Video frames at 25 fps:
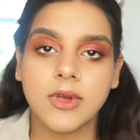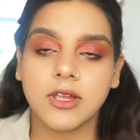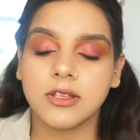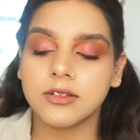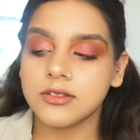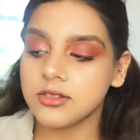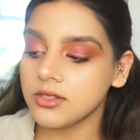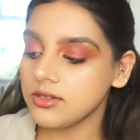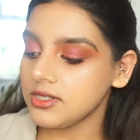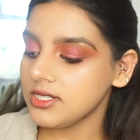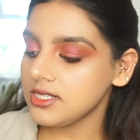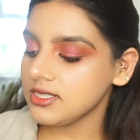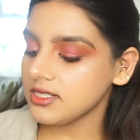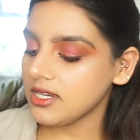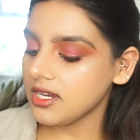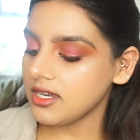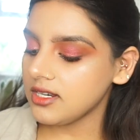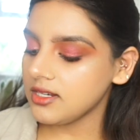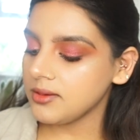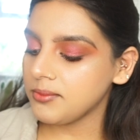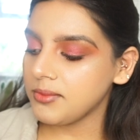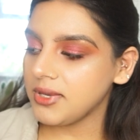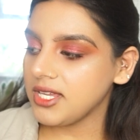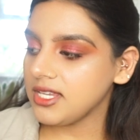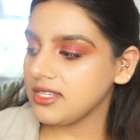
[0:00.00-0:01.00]
So this
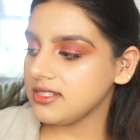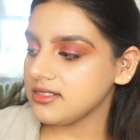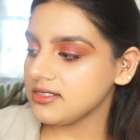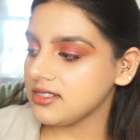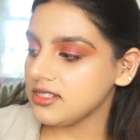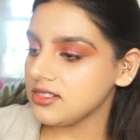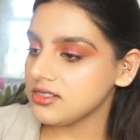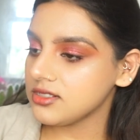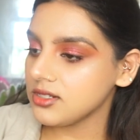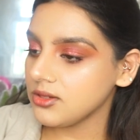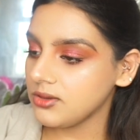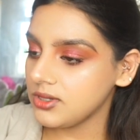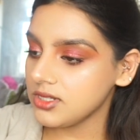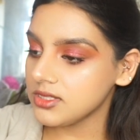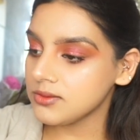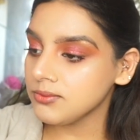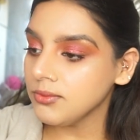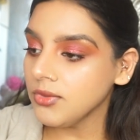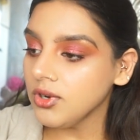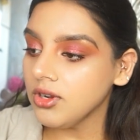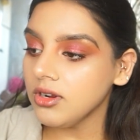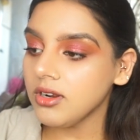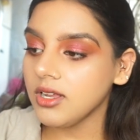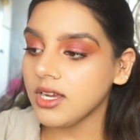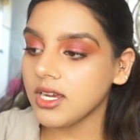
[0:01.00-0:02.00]
kind of makes it so it's
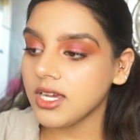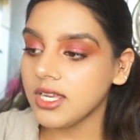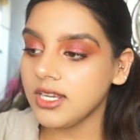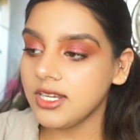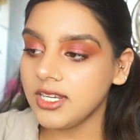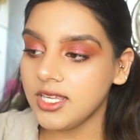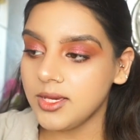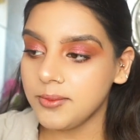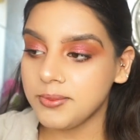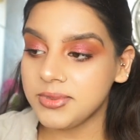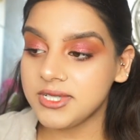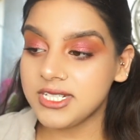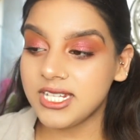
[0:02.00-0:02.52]
more like a lip